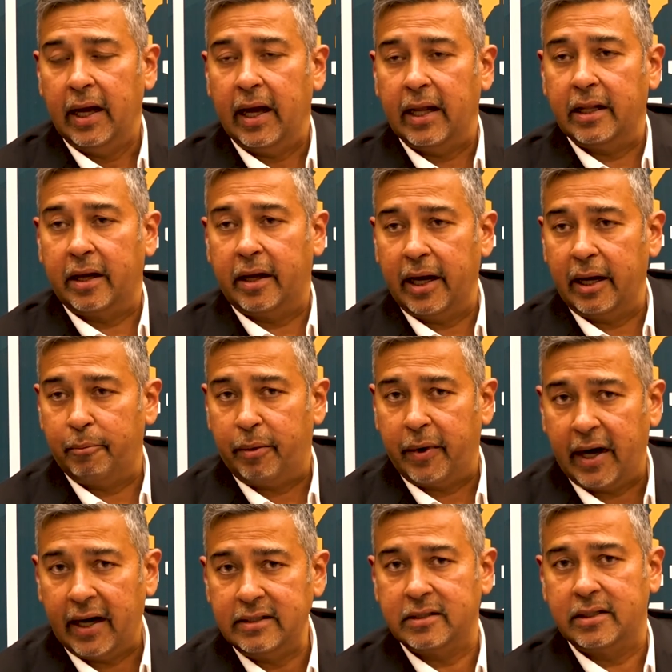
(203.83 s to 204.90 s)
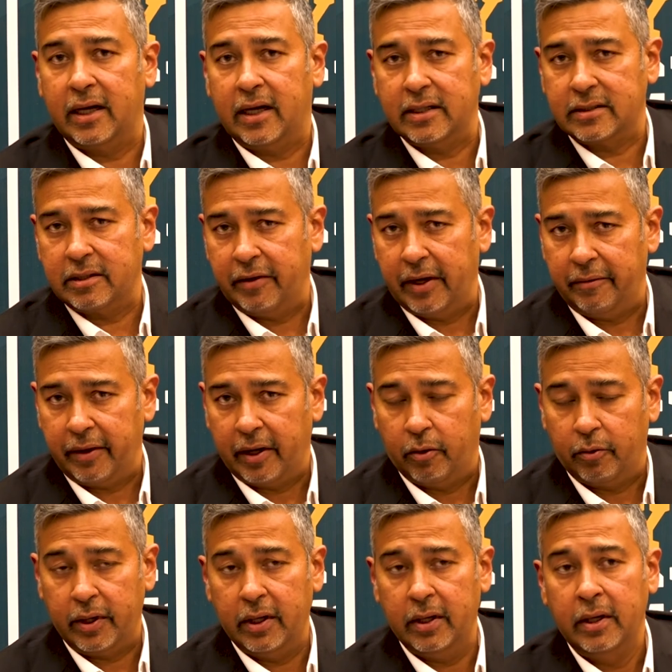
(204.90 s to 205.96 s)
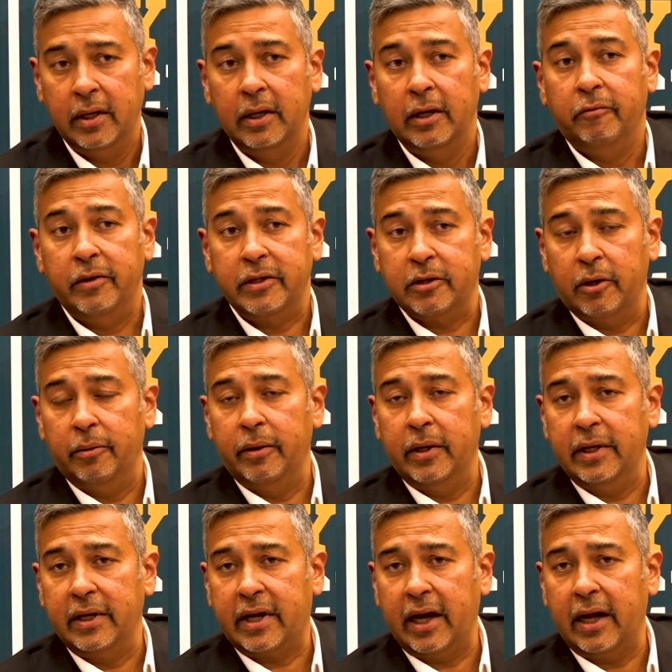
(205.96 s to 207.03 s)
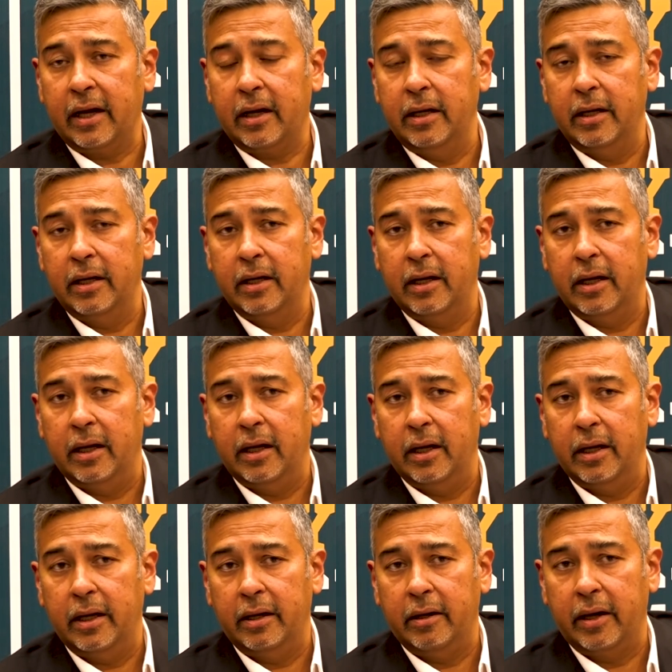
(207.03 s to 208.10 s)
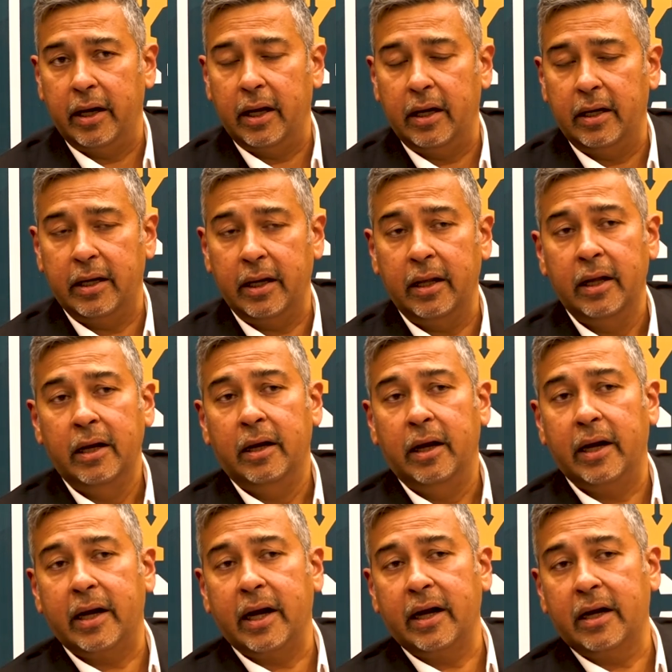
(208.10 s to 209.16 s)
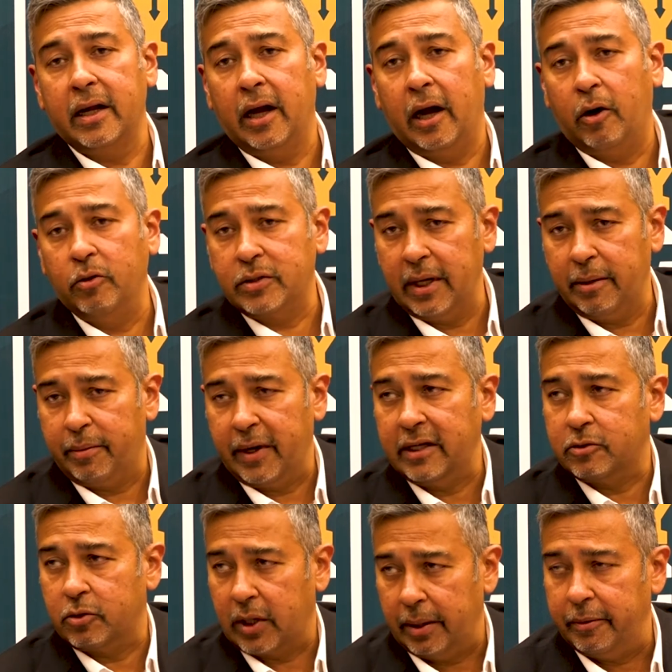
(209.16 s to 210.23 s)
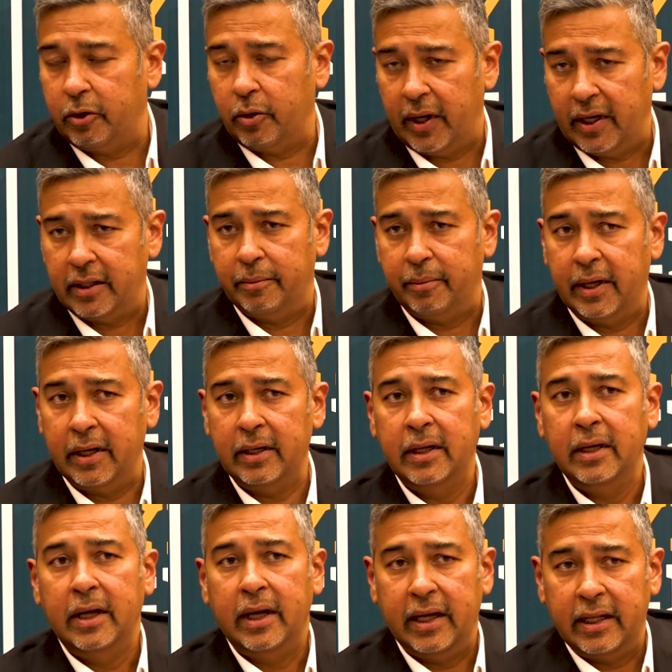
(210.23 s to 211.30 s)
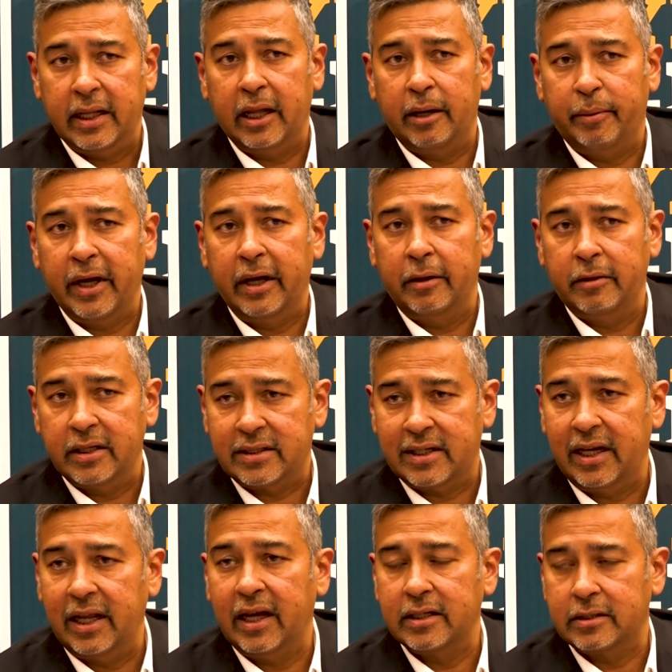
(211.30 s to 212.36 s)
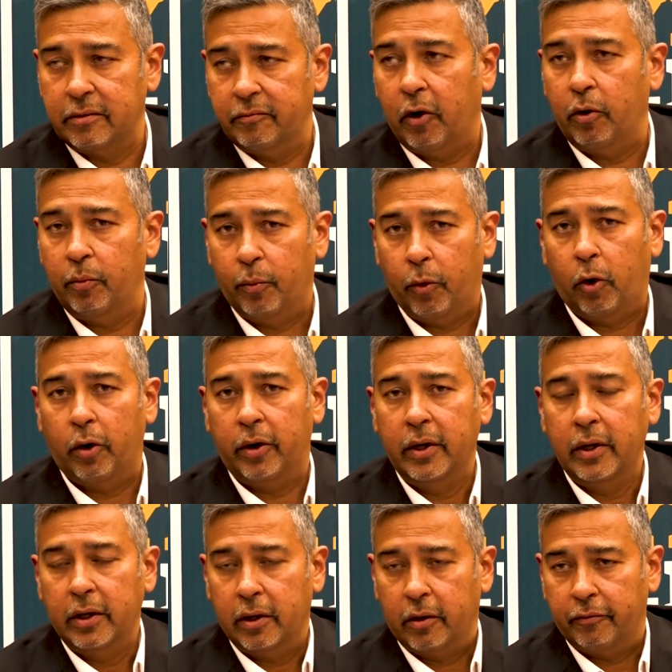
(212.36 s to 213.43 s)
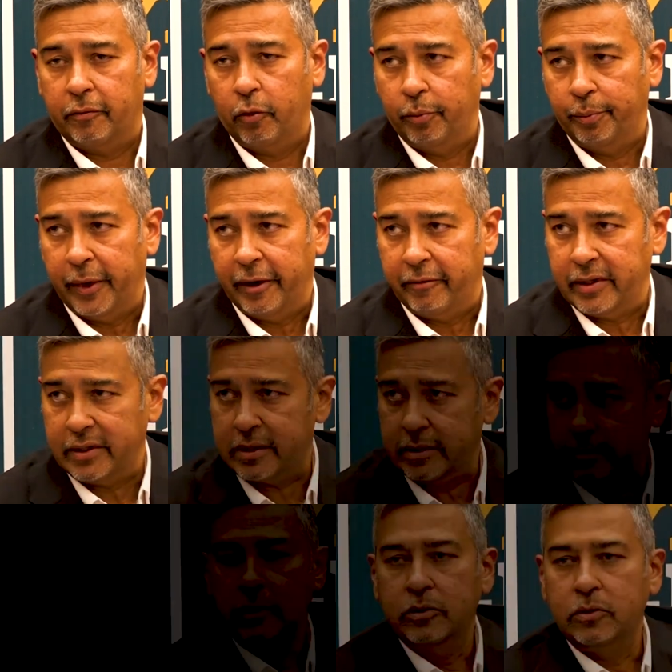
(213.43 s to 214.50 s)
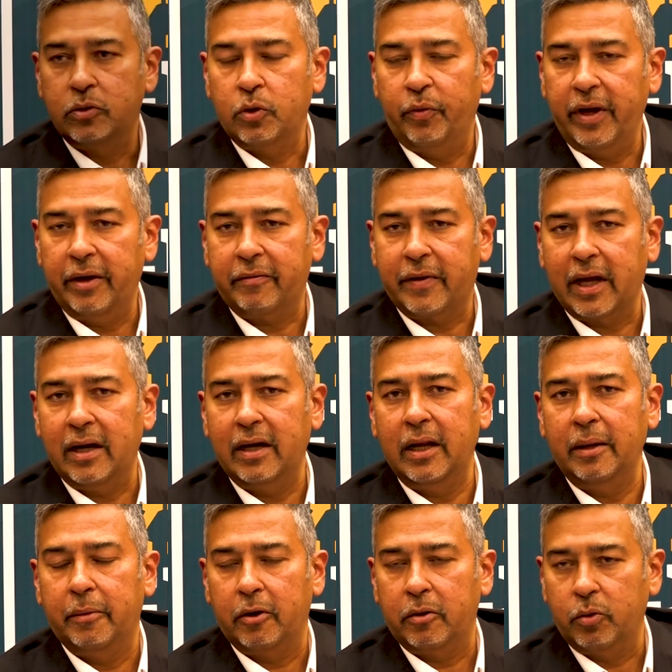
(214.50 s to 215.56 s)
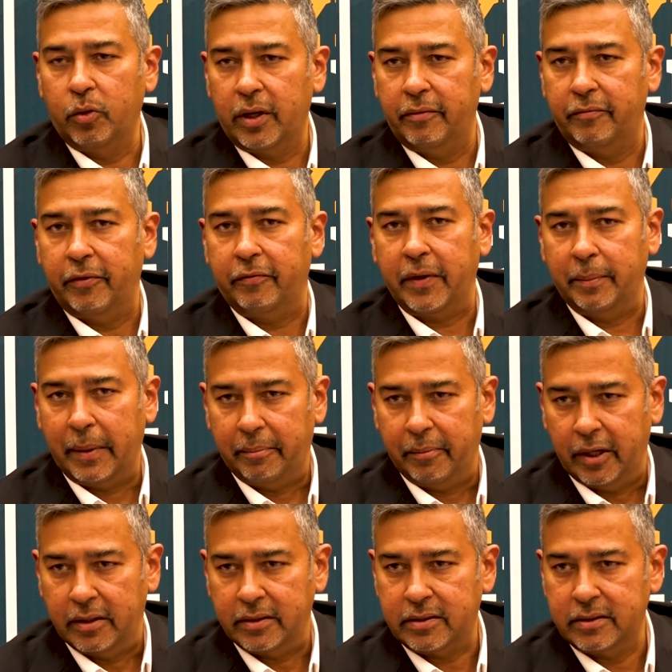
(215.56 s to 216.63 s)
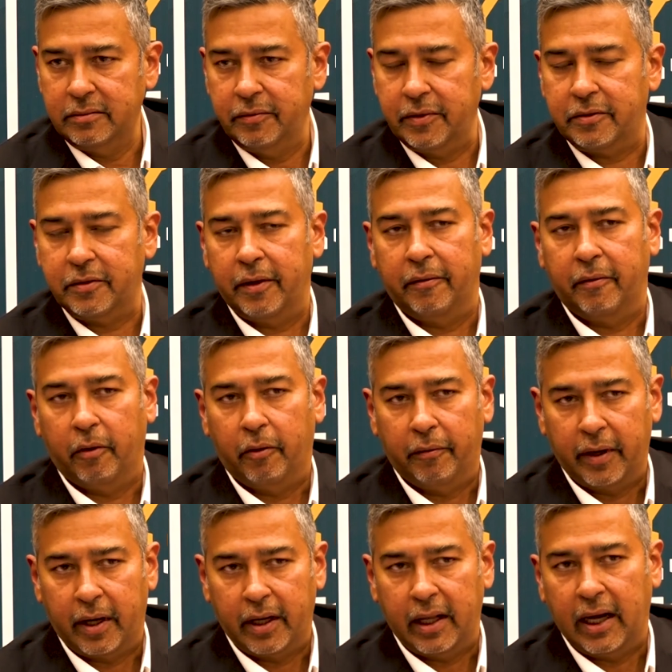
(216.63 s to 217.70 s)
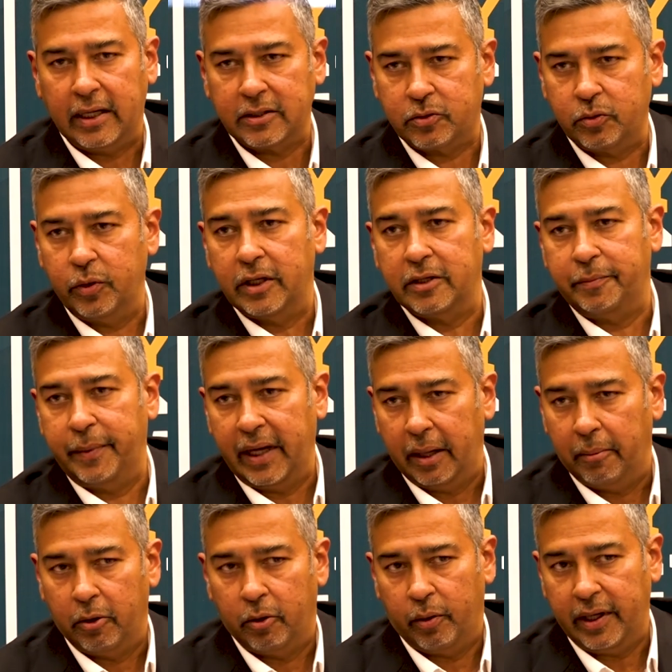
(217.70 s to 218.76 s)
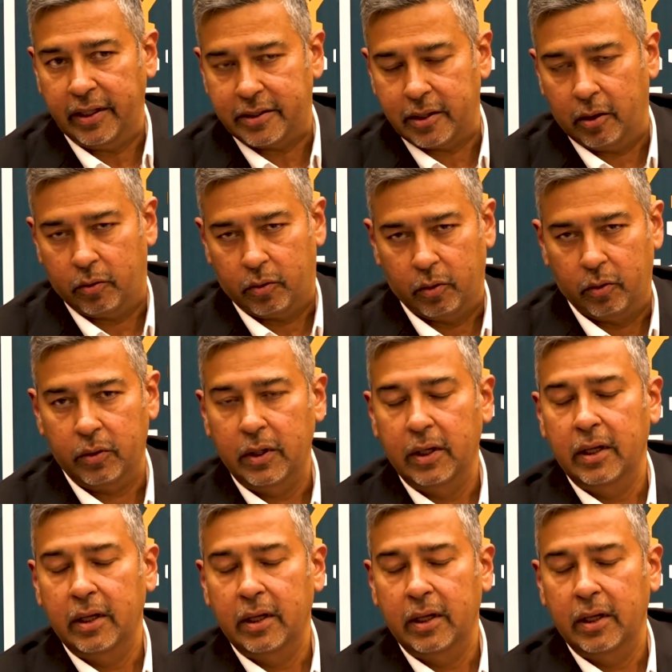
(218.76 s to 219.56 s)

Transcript: and the great brands that are surviving out here, which will interact in, uh, in reality attract outside brands to come into Hyderabad, and thereby the city gets involved more on food and beverage. So we have currently about two hundred fifty members, which we have over the last two years been able to reach out to.